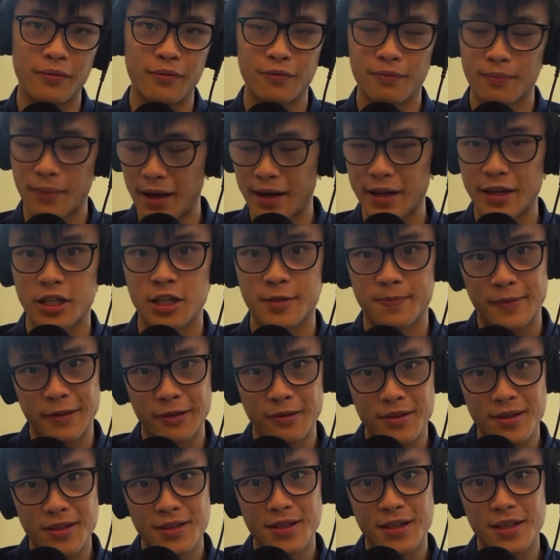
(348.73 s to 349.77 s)
my
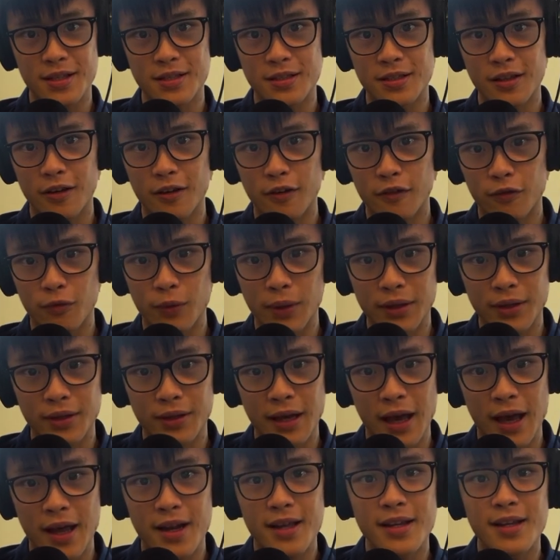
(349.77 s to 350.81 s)
experiences of what
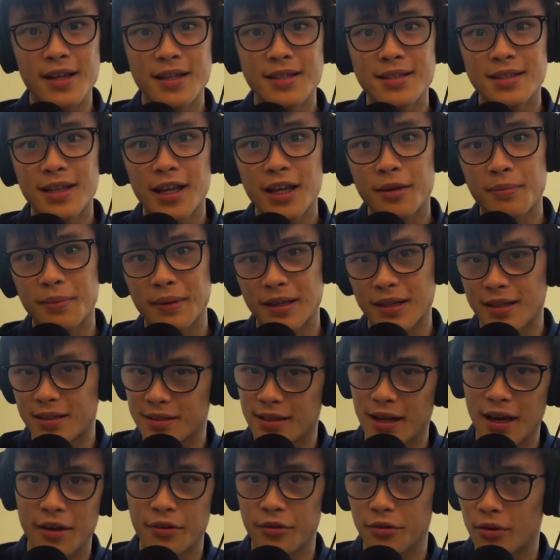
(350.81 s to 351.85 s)
Canada is like, because
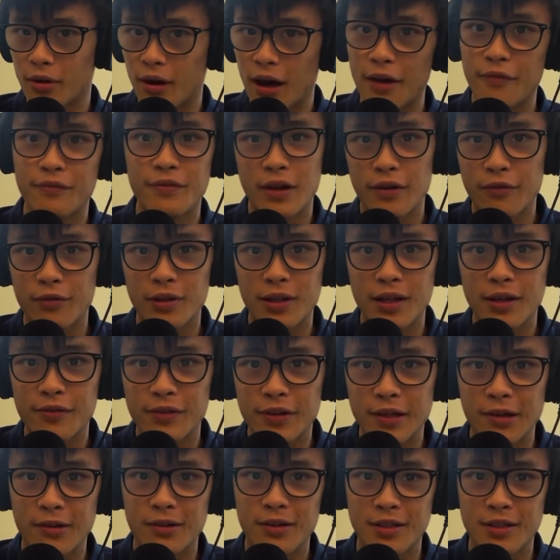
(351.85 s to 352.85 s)
I've never lived here.